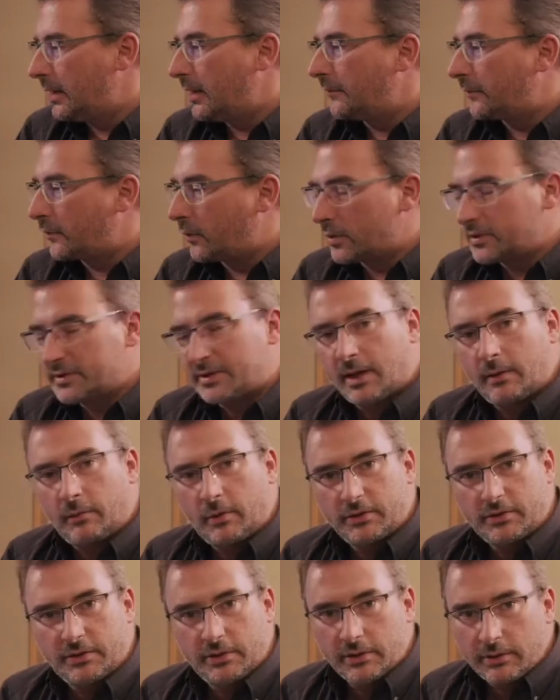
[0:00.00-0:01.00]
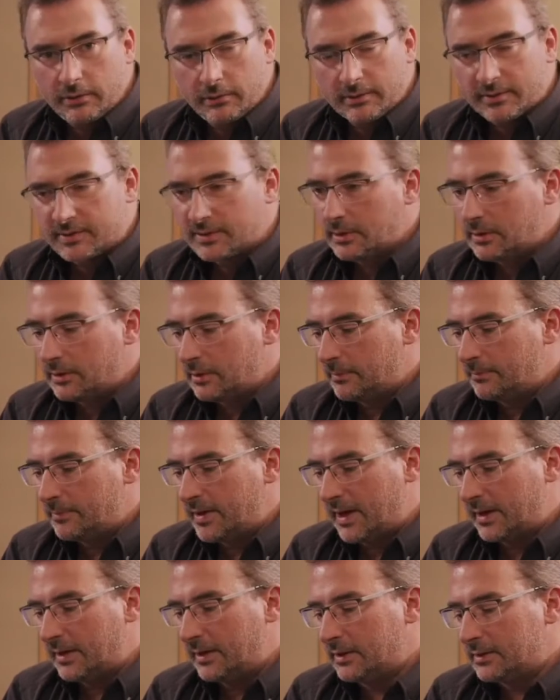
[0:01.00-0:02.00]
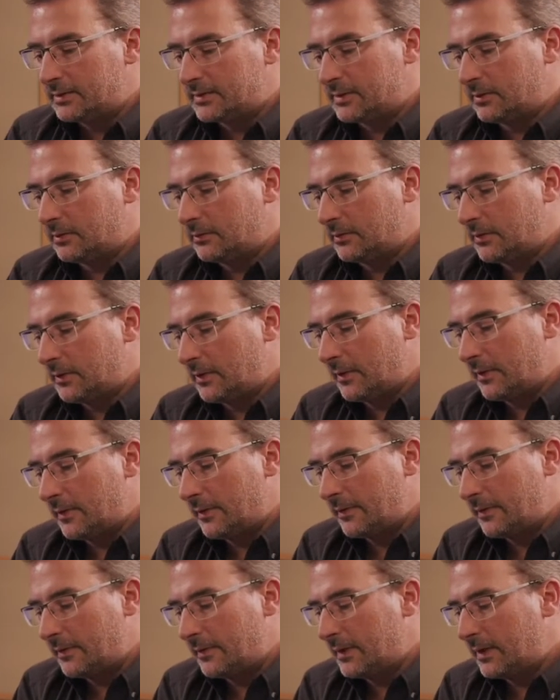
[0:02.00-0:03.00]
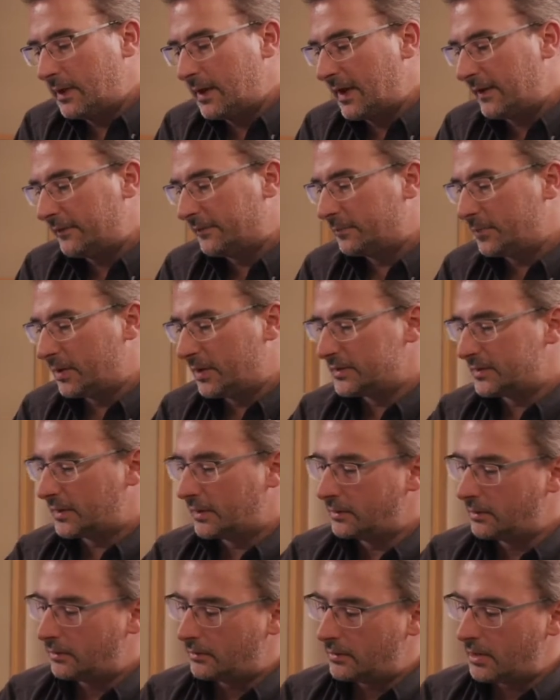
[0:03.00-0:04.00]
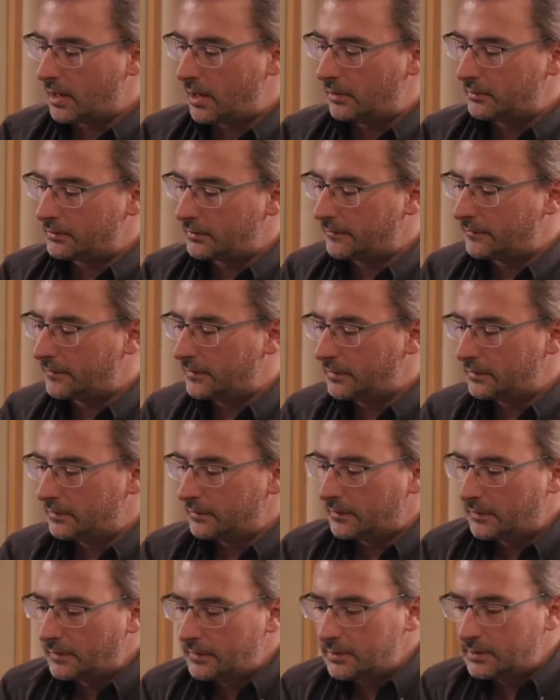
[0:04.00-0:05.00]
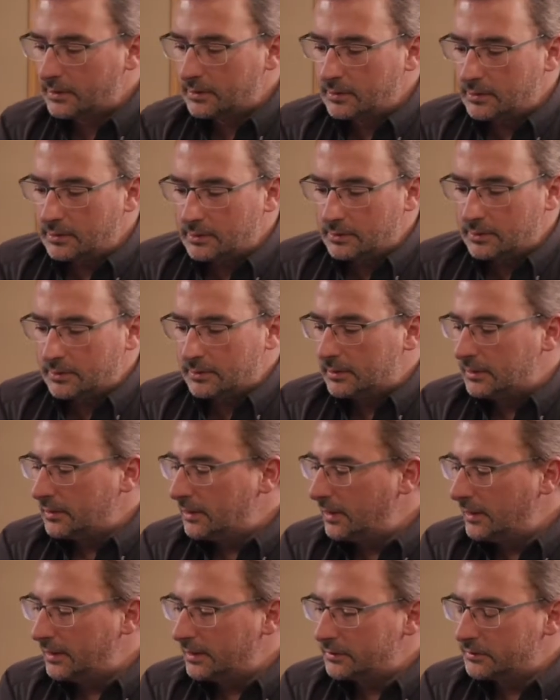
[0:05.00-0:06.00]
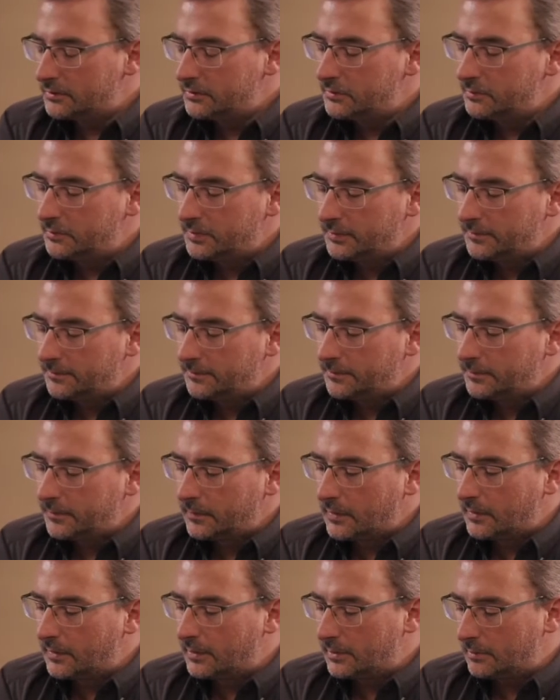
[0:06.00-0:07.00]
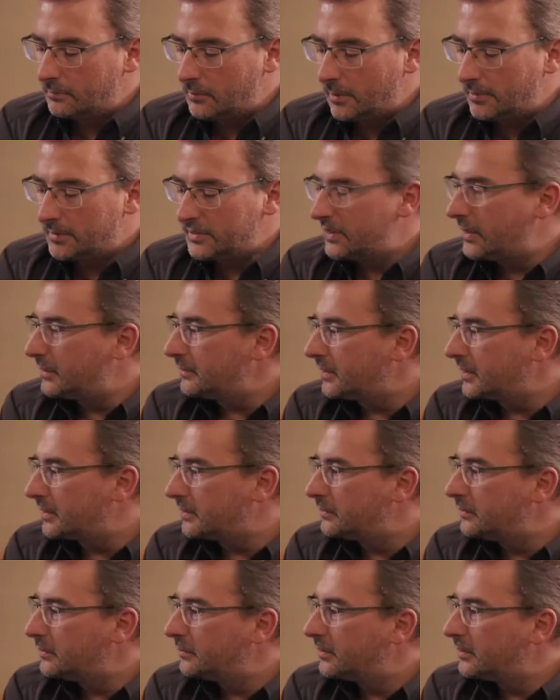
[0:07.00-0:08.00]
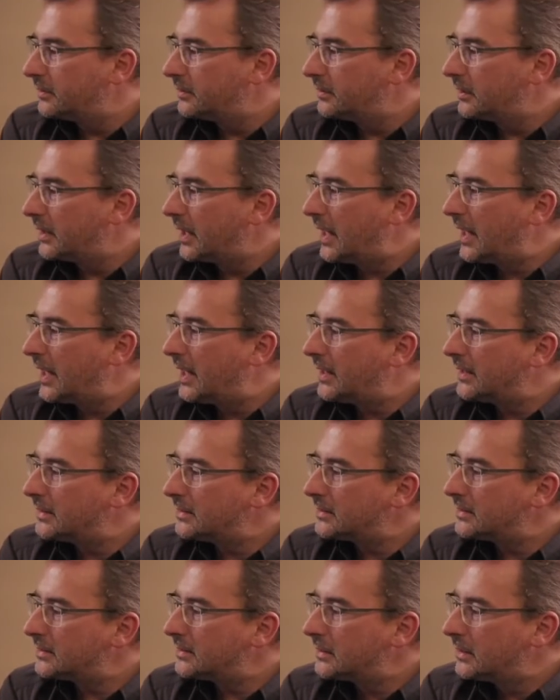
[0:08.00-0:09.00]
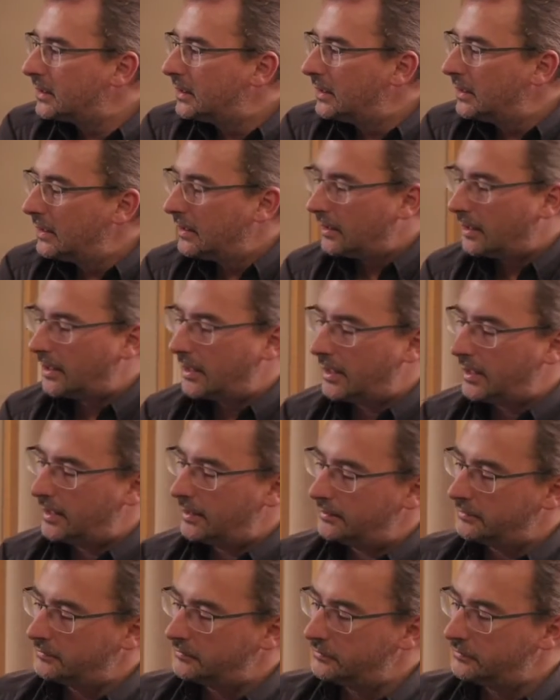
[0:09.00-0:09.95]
Of course I want to use panning, so the left bus I go out of the link group, the momentary group, and I